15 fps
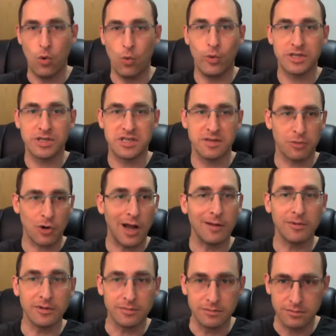what's the
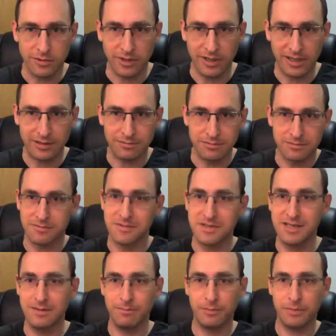problem, right?
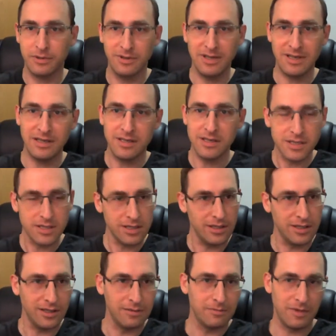Simple,
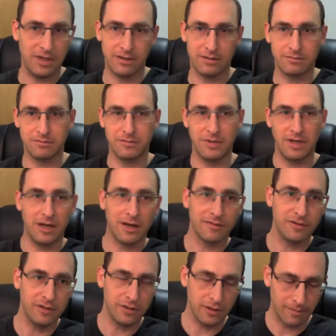easy, and
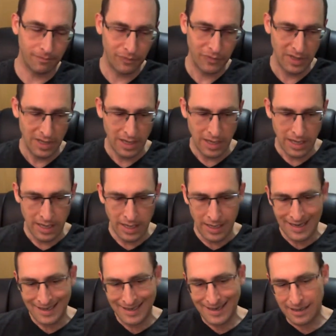off you go.
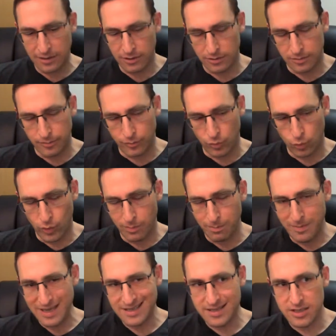Now, what
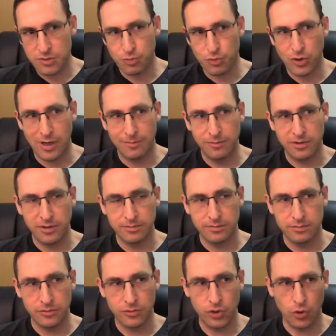makes this
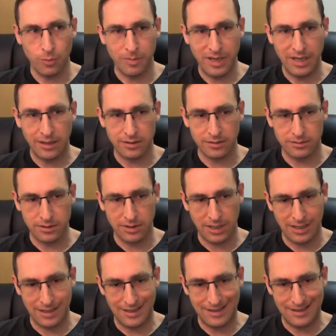problem domain
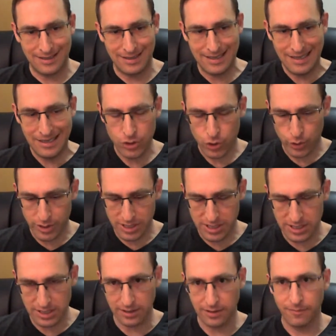
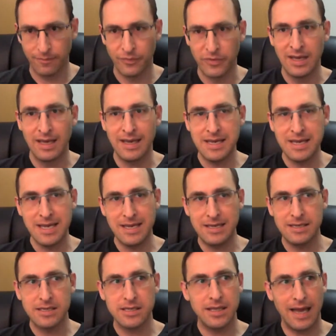interesting
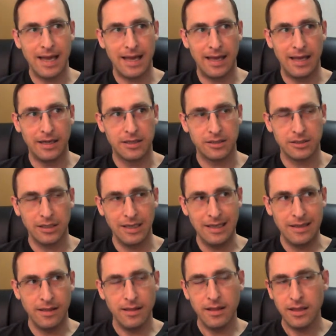is that
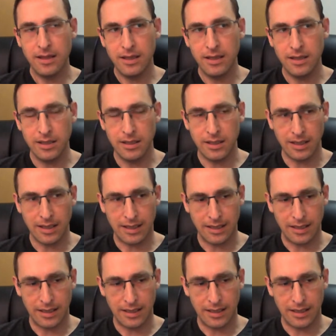in the